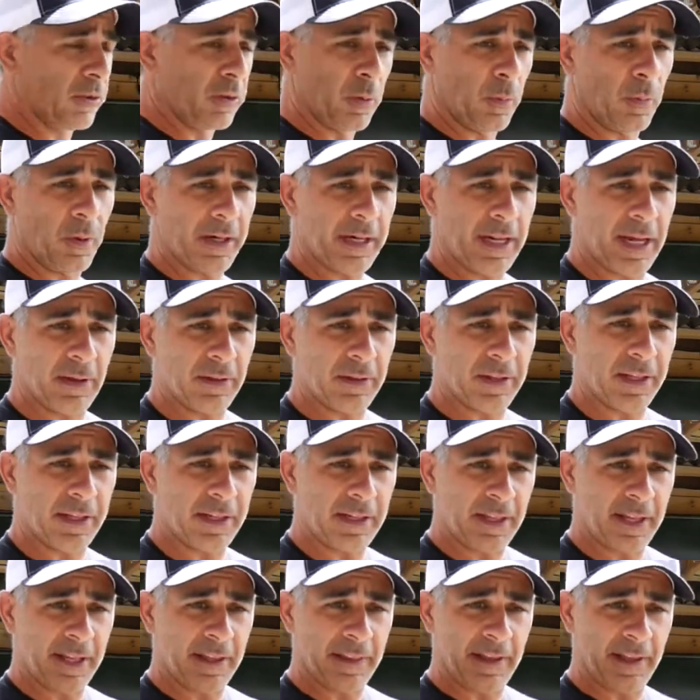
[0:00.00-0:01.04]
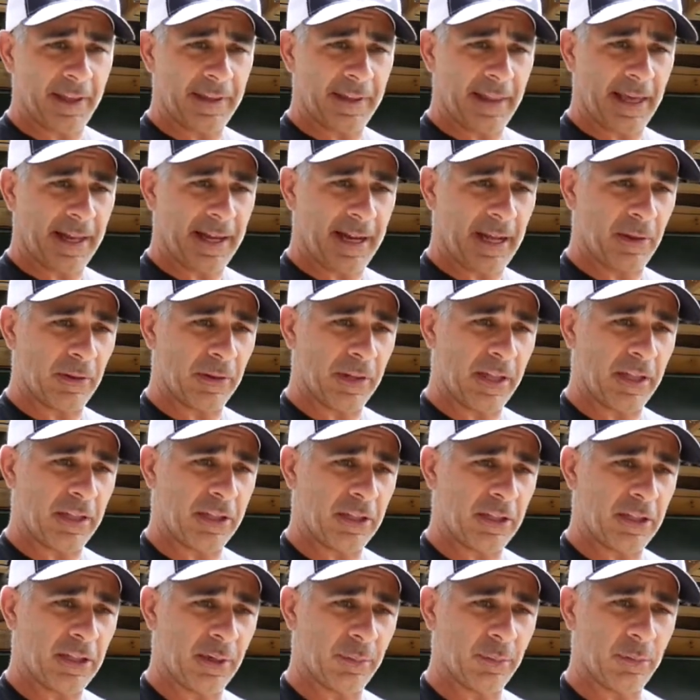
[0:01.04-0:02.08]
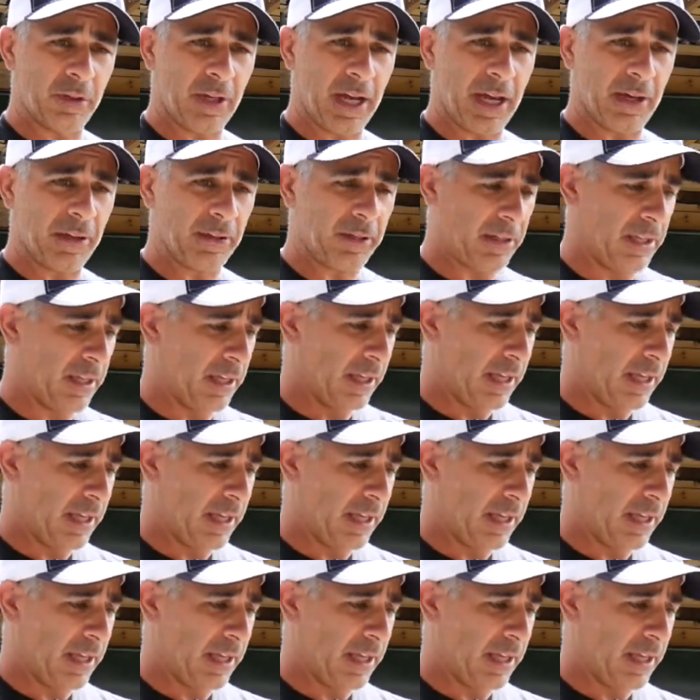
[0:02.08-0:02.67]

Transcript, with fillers: to one outlet, and then that outlet comes out